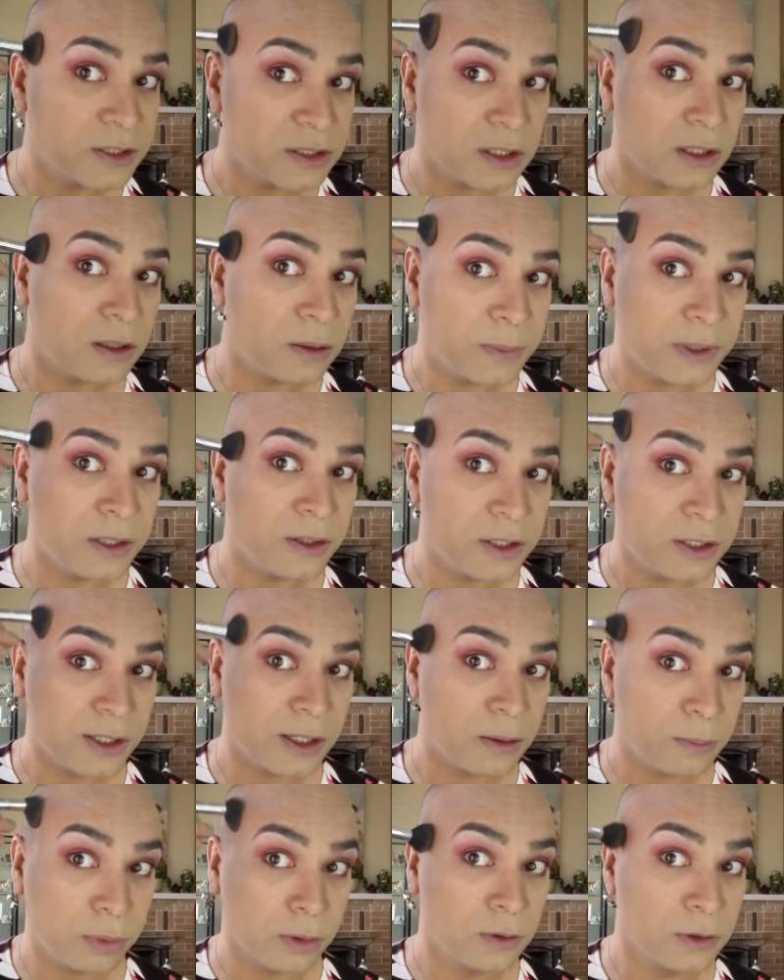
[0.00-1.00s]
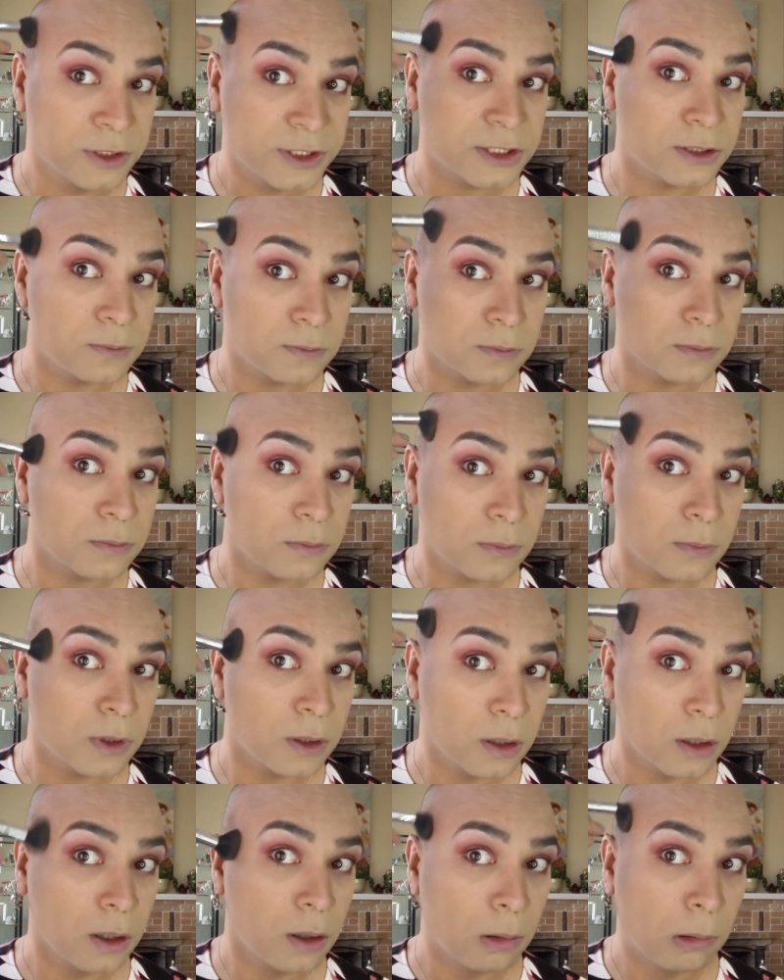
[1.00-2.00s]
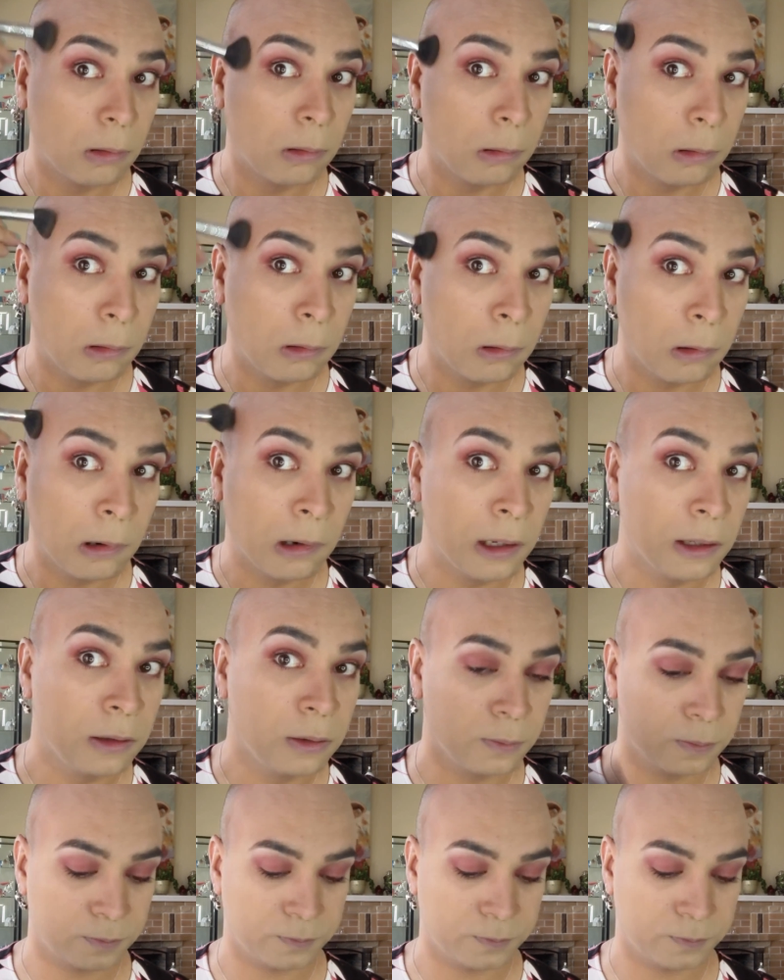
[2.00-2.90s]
as some in the temples. Ooh.